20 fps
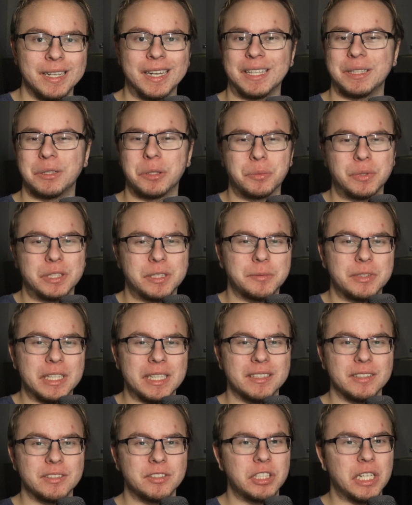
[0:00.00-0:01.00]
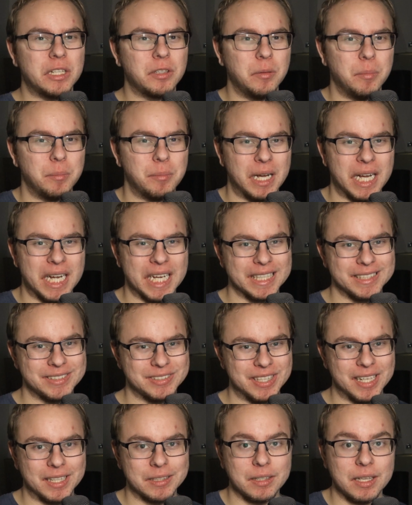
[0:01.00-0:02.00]
Hello and welcome to Anden's channel, my
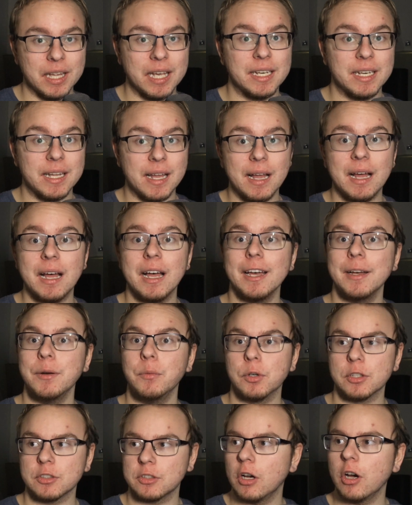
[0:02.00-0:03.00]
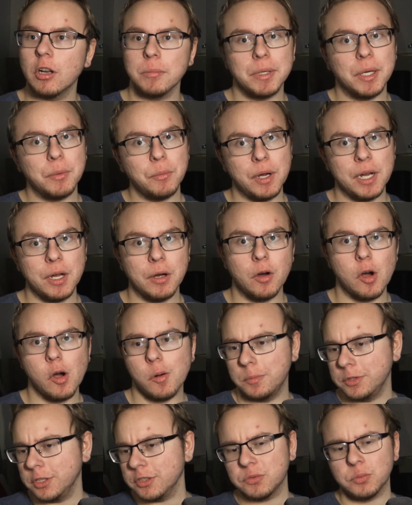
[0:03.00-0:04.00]
channel, and I was on my way
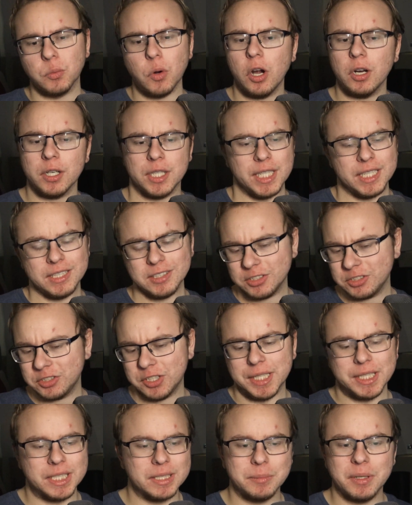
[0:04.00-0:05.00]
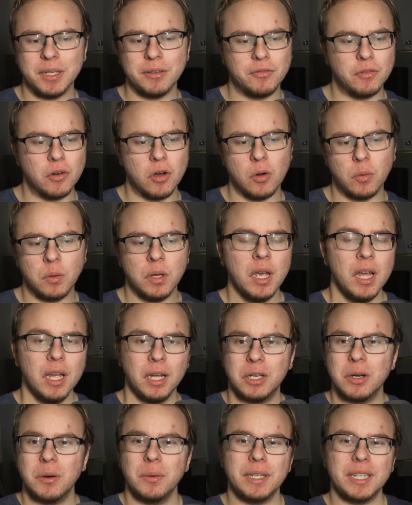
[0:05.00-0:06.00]
home, just walking, just checking my phone,
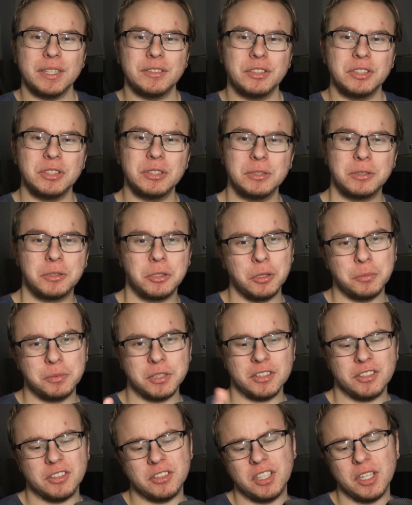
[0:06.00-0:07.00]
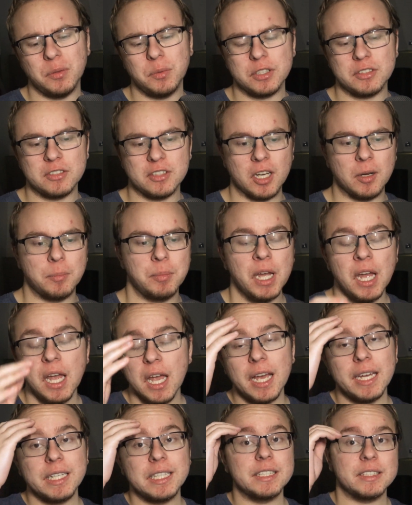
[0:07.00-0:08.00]
going into YouTube just to see what's up,
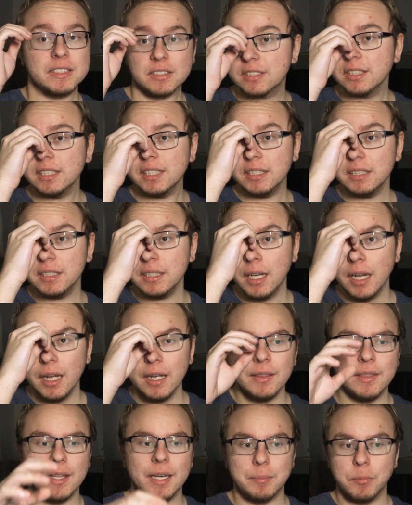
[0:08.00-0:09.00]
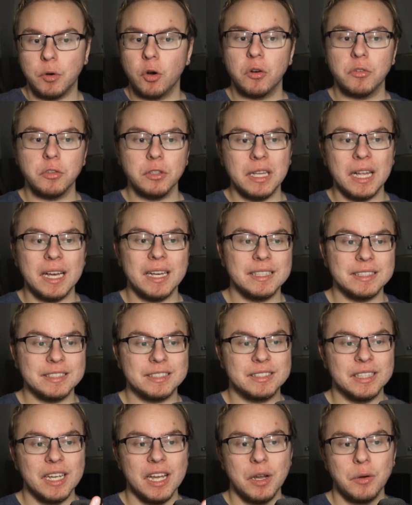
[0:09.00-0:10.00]
and I see that Marvel
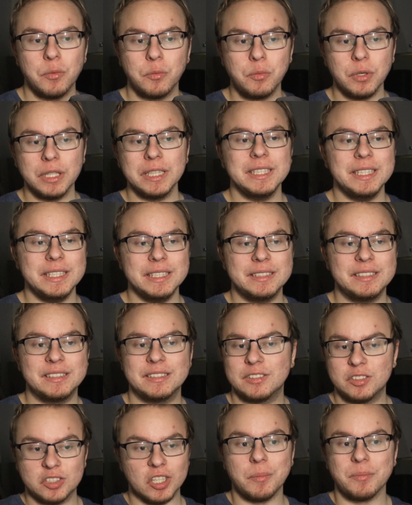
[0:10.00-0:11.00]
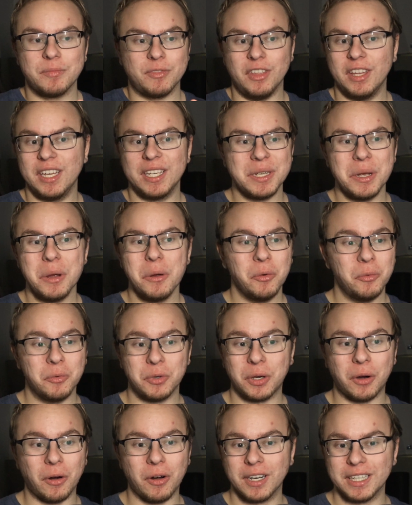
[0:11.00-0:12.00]
has released something
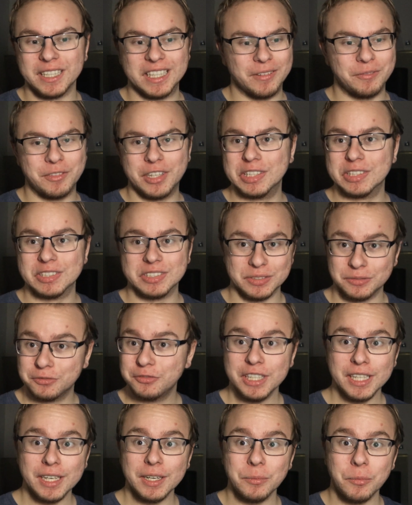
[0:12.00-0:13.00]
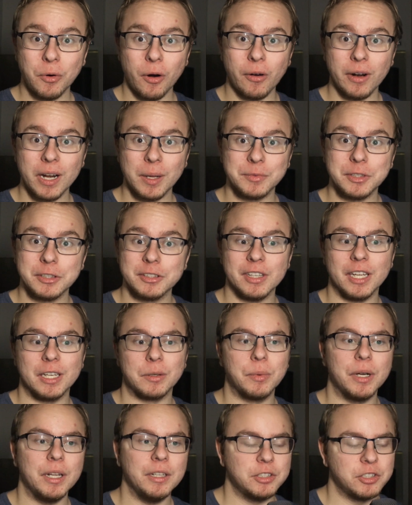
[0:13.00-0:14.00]
regarding Avengers Infinity War, and I'm just
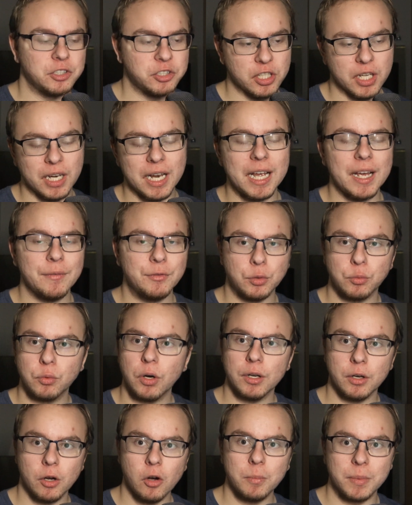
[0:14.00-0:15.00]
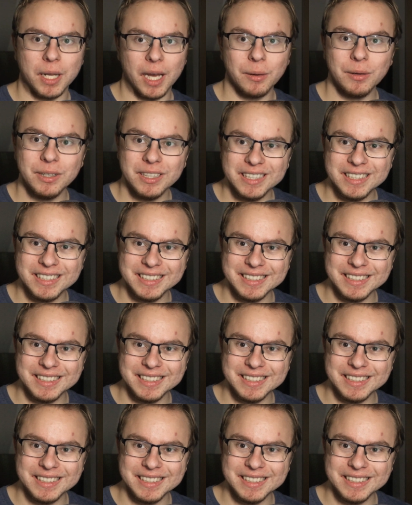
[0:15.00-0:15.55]
like, well shit, I have to run home now.